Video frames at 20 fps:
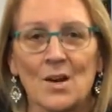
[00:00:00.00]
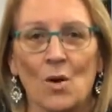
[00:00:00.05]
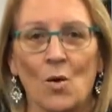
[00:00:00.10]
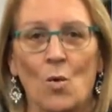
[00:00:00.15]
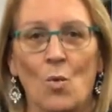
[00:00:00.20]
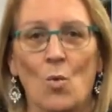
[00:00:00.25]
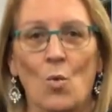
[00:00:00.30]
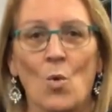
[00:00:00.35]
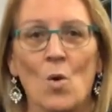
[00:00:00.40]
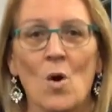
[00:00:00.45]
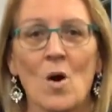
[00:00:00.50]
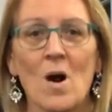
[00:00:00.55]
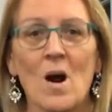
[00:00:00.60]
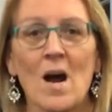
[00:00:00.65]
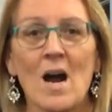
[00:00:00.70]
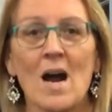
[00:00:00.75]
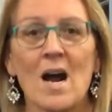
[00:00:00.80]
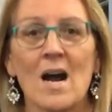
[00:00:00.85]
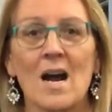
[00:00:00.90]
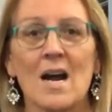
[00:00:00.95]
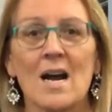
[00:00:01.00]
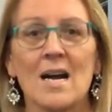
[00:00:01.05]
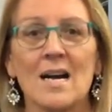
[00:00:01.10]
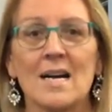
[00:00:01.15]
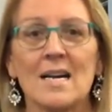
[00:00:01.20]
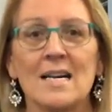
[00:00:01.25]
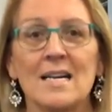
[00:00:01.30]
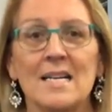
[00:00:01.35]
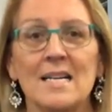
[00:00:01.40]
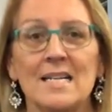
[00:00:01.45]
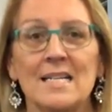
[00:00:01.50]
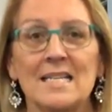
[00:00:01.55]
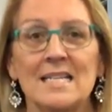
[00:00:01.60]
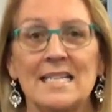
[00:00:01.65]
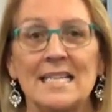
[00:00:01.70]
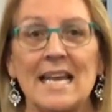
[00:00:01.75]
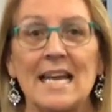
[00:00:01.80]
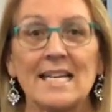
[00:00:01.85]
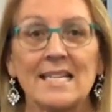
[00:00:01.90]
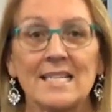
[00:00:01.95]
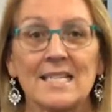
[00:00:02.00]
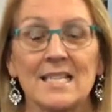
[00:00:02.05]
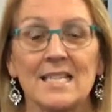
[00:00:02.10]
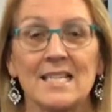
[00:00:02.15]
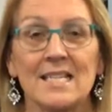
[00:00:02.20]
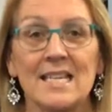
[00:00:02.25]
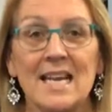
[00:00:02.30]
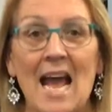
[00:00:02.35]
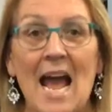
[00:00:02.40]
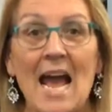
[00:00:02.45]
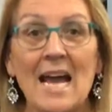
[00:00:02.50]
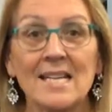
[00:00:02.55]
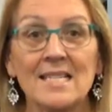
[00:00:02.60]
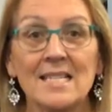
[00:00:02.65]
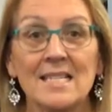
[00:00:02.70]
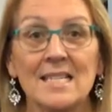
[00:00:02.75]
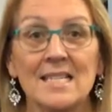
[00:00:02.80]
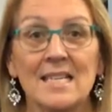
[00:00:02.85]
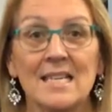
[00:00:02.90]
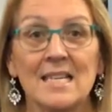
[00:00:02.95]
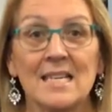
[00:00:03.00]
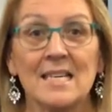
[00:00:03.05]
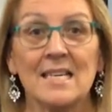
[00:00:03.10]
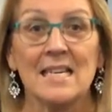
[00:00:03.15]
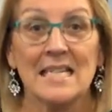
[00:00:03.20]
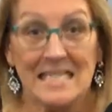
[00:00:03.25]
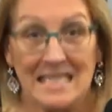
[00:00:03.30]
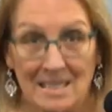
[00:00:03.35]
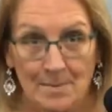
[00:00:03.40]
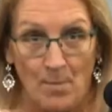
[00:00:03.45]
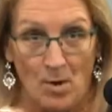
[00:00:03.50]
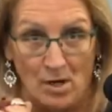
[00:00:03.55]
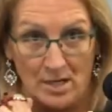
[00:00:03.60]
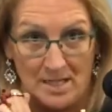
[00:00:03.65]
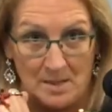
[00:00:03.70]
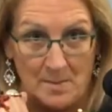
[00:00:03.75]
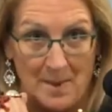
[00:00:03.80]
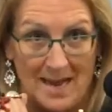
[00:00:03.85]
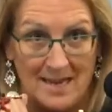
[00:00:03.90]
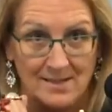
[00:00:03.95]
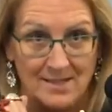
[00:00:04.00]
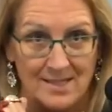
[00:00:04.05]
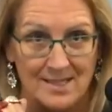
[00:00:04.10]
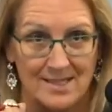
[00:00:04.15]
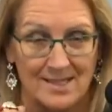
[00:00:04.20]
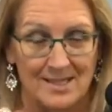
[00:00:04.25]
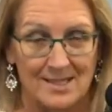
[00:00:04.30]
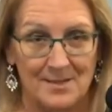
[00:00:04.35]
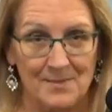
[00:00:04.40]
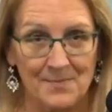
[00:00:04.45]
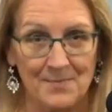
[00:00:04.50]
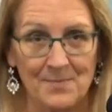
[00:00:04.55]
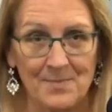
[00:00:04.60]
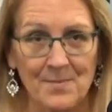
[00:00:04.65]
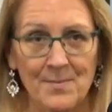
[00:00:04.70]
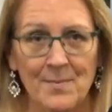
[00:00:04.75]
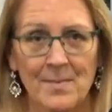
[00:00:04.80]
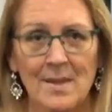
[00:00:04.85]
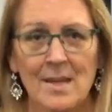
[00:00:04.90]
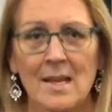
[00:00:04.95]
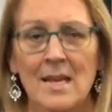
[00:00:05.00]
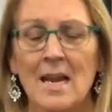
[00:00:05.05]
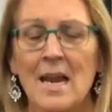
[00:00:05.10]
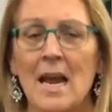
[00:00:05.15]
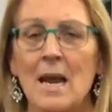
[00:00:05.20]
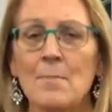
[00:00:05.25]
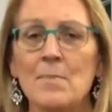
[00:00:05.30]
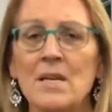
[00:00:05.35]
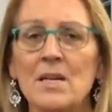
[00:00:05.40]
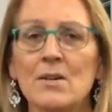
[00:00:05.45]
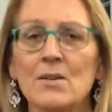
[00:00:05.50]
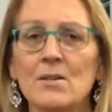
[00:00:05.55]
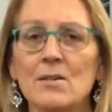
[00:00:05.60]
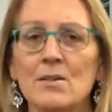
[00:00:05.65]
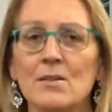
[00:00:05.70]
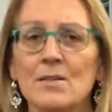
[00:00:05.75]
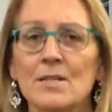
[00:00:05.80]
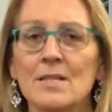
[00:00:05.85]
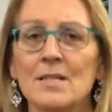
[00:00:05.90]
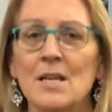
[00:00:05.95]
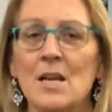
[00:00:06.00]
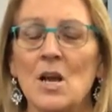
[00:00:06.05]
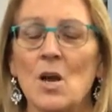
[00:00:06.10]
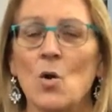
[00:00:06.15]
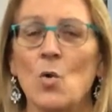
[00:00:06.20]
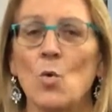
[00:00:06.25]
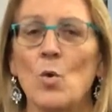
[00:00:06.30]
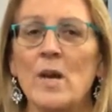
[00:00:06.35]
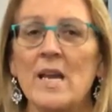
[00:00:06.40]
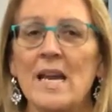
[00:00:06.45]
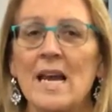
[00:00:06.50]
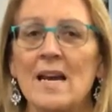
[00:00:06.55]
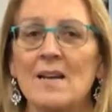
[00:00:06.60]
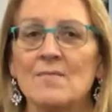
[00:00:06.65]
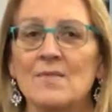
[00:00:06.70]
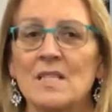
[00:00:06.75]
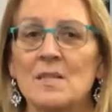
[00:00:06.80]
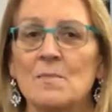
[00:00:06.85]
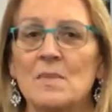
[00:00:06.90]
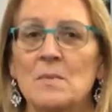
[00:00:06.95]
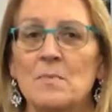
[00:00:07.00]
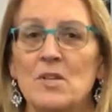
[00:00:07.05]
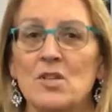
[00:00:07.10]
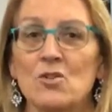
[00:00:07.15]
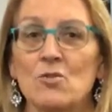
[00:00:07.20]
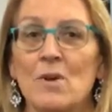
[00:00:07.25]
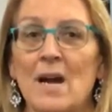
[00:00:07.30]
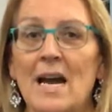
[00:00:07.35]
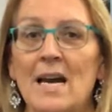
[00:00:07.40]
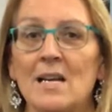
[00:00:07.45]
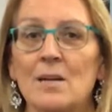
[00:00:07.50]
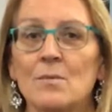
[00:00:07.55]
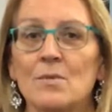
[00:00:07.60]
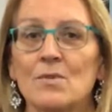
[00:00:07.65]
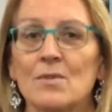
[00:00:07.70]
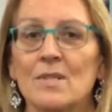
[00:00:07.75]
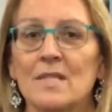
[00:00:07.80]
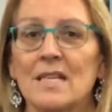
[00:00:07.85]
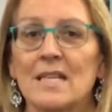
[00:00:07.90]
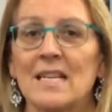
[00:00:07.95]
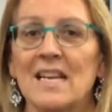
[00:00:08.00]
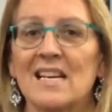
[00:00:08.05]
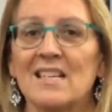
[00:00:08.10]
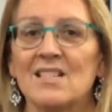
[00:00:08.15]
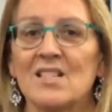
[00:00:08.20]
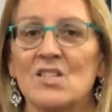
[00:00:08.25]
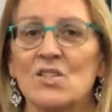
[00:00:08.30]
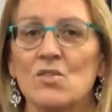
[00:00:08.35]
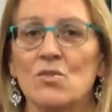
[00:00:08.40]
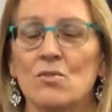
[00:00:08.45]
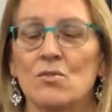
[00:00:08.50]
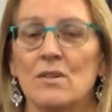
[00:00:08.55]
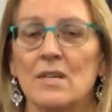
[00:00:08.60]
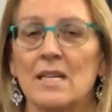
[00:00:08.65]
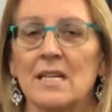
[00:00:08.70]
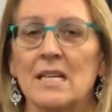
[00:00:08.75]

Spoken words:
wide as a gate and small as a mouse. And because we have some special animals in our story,